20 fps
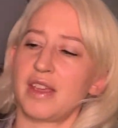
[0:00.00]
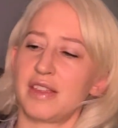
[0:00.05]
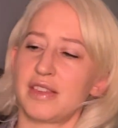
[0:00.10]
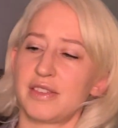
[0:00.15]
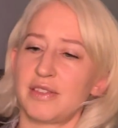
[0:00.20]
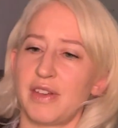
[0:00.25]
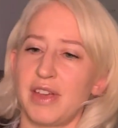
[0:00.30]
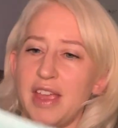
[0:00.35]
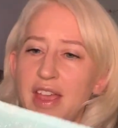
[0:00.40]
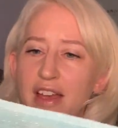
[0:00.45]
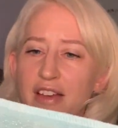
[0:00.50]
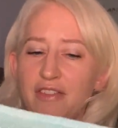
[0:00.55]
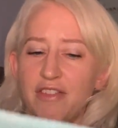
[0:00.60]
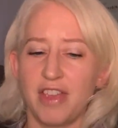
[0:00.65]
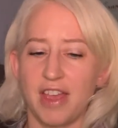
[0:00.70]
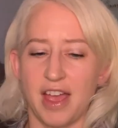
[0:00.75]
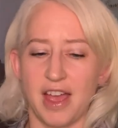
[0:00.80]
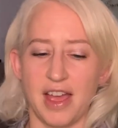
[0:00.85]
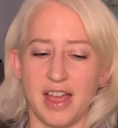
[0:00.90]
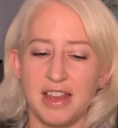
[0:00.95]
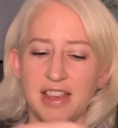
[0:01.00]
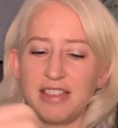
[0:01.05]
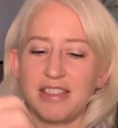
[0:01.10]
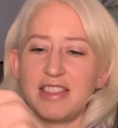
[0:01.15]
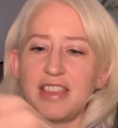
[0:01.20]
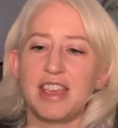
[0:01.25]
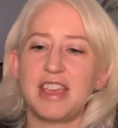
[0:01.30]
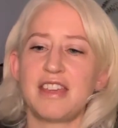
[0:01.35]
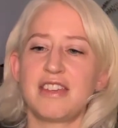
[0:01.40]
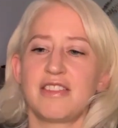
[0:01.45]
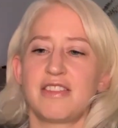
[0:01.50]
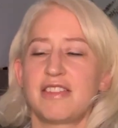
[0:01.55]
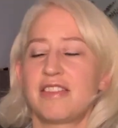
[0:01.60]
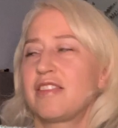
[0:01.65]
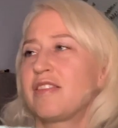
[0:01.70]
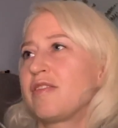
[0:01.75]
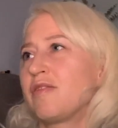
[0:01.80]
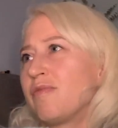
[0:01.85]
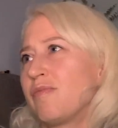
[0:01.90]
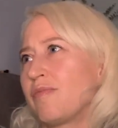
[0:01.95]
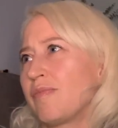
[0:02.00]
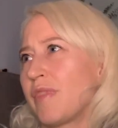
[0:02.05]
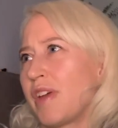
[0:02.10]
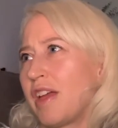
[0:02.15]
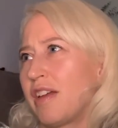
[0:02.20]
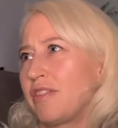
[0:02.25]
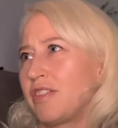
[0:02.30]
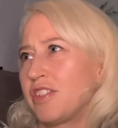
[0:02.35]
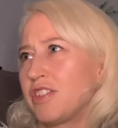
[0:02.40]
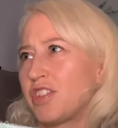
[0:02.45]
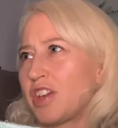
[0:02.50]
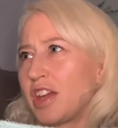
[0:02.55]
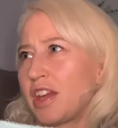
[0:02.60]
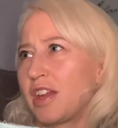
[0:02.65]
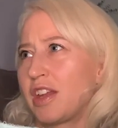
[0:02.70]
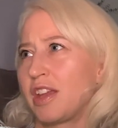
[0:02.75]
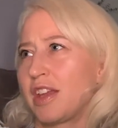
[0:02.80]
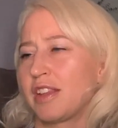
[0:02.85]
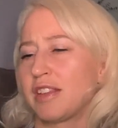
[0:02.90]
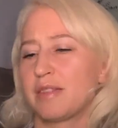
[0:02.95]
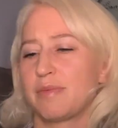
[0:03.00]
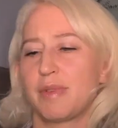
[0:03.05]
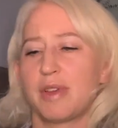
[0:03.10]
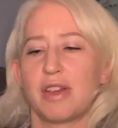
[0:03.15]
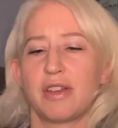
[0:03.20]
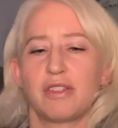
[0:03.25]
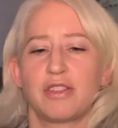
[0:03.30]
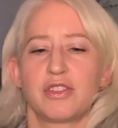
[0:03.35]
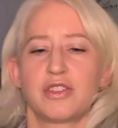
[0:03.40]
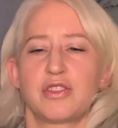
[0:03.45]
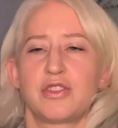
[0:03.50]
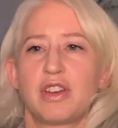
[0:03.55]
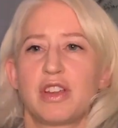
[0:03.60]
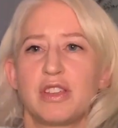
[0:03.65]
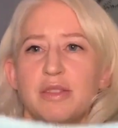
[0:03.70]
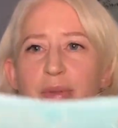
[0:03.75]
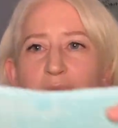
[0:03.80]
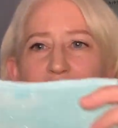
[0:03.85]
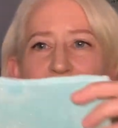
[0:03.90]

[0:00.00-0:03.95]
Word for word: So I have that. I think, I have to check it against my other strings, but I